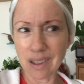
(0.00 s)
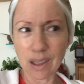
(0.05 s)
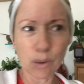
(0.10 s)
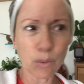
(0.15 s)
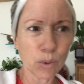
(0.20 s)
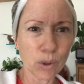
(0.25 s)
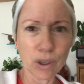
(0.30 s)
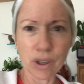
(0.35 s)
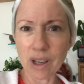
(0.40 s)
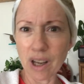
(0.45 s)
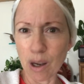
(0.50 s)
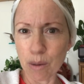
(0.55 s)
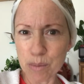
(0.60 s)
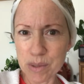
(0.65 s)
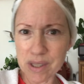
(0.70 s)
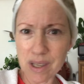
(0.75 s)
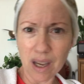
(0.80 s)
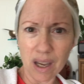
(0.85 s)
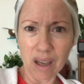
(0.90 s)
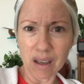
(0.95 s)
like word up
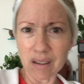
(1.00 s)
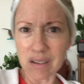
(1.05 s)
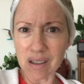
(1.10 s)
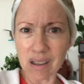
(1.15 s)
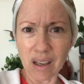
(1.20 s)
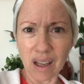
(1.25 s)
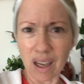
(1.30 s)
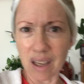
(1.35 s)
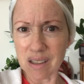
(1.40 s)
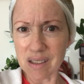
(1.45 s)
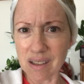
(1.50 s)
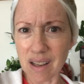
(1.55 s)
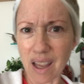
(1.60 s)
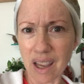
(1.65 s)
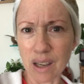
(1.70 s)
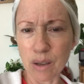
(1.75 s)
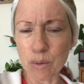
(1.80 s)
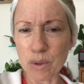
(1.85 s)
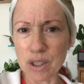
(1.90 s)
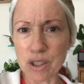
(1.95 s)
saying today's
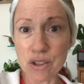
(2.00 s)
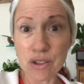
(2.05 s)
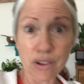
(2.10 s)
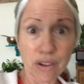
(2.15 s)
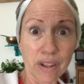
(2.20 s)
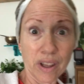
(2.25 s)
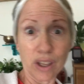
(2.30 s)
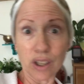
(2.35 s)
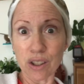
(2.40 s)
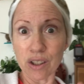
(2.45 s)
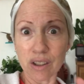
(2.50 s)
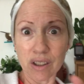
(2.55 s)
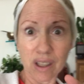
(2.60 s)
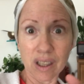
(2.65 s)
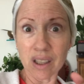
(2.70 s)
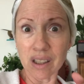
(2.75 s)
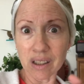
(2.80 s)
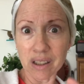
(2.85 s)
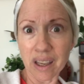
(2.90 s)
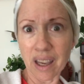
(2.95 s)
language so that
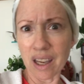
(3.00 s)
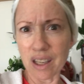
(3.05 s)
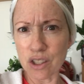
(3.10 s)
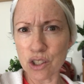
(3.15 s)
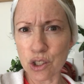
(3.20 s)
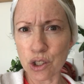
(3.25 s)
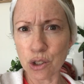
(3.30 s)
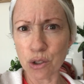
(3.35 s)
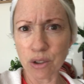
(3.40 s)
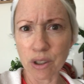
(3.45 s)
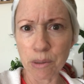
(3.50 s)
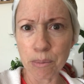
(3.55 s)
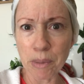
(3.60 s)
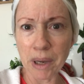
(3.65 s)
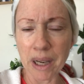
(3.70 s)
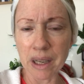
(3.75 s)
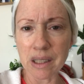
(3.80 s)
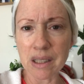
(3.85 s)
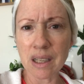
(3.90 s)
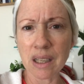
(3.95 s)
it'll catch your and
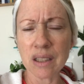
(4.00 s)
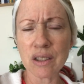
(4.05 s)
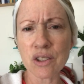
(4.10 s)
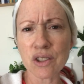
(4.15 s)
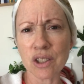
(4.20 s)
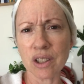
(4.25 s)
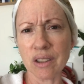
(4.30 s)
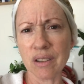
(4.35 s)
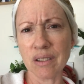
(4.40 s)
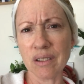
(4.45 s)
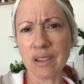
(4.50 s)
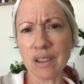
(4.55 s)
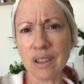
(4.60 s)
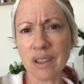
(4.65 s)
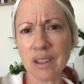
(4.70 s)
my attention.